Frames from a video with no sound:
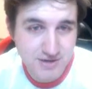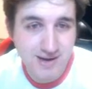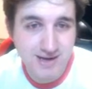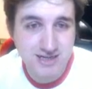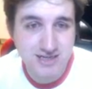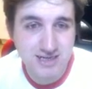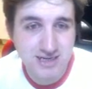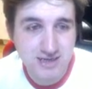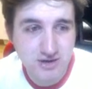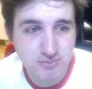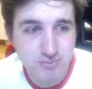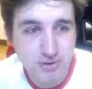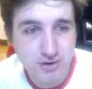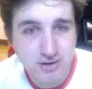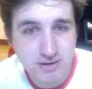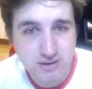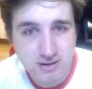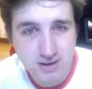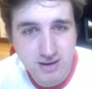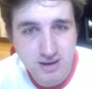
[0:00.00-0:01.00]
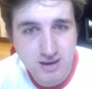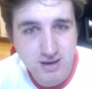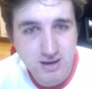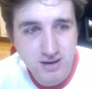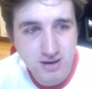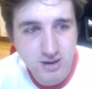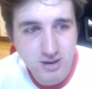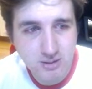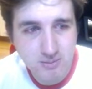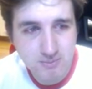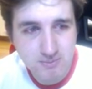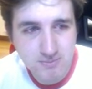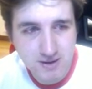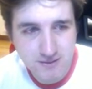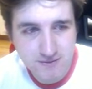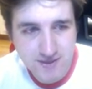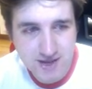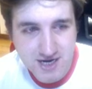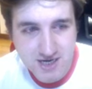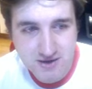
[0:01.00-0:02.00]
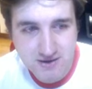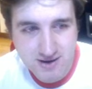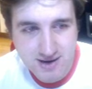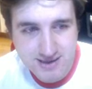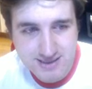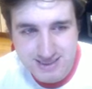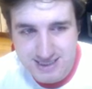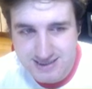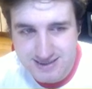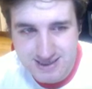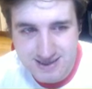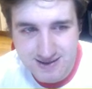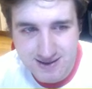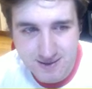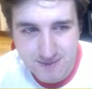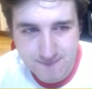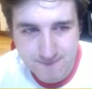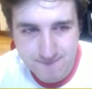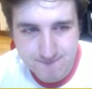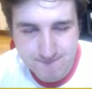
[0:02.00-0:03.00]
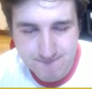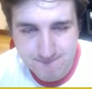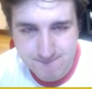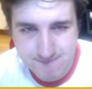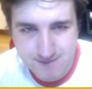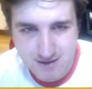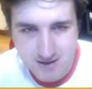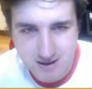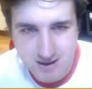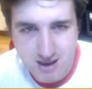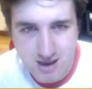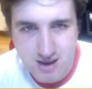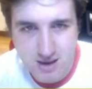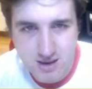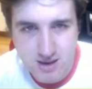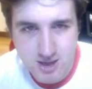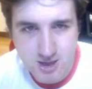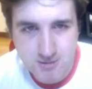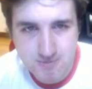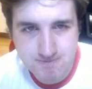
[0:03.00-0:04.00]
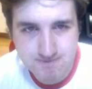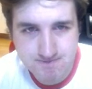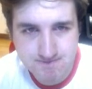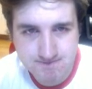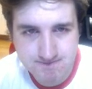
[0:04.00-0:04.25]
actually. Good point. Um, thank you guys. Didn't see that. Um,